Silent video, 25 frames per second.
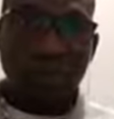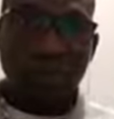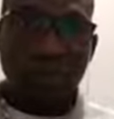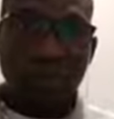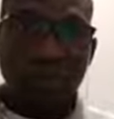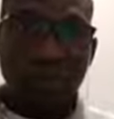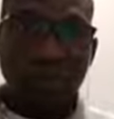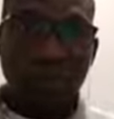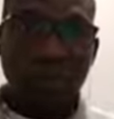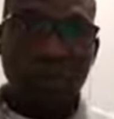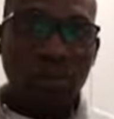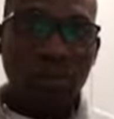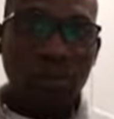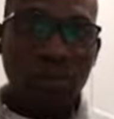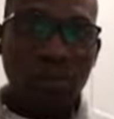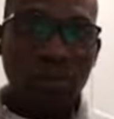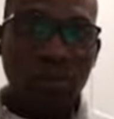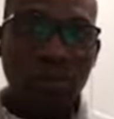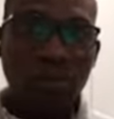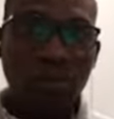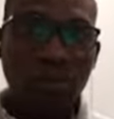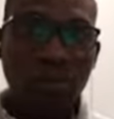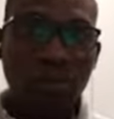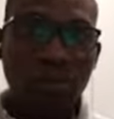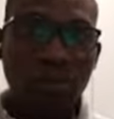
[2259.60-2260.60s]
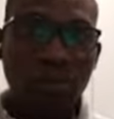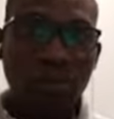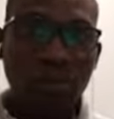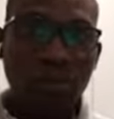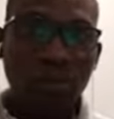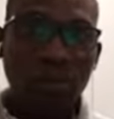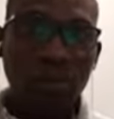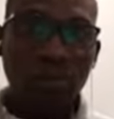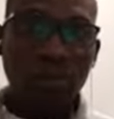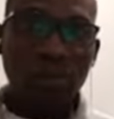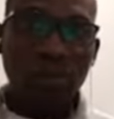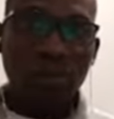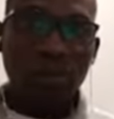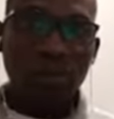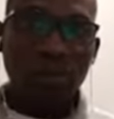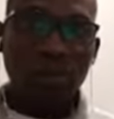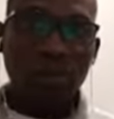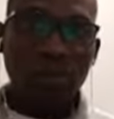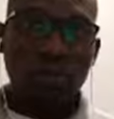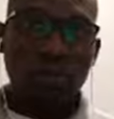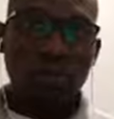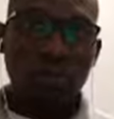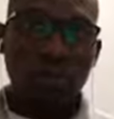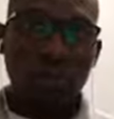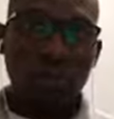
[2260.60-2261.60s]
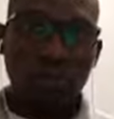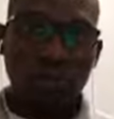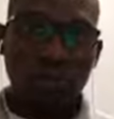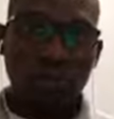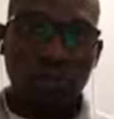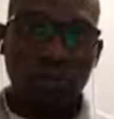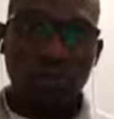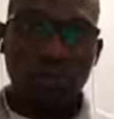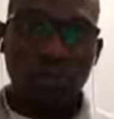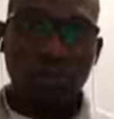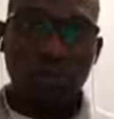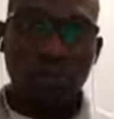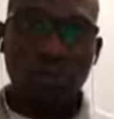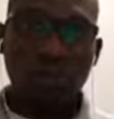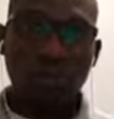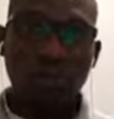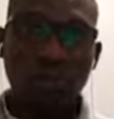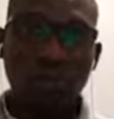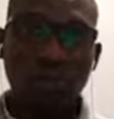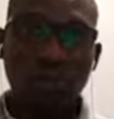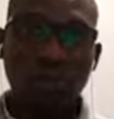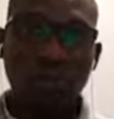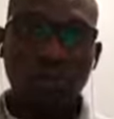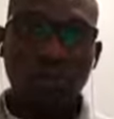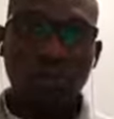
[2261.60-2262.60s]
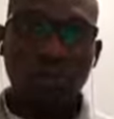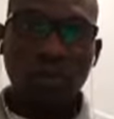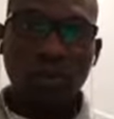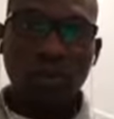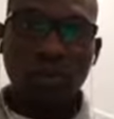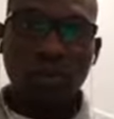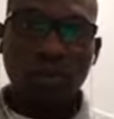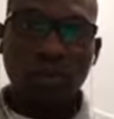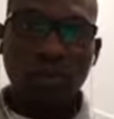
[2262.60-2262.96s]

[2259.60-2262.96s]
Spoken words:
(silent)